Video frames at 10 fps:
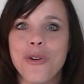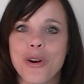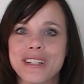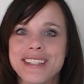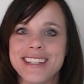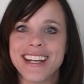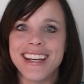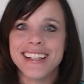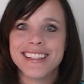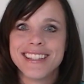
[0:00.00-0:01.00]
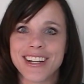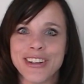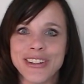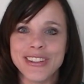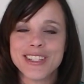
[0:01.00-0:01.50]
or sticking
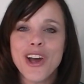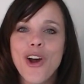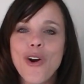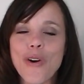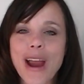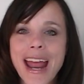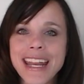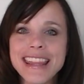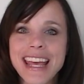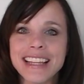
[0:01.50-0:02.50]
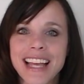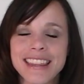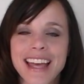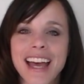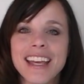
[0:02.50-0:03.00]
stickers or anything
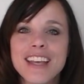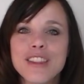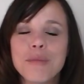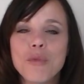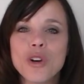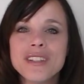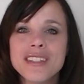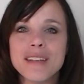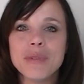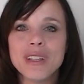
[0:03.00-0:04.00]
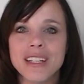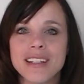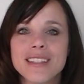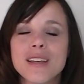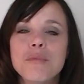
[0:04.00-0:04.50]
like that. The more simple it
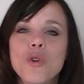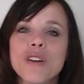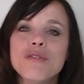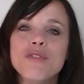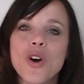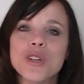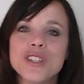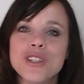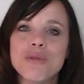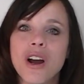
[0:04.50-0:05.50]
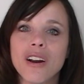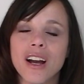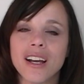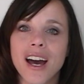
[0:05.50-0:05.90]
is, the more focused you are on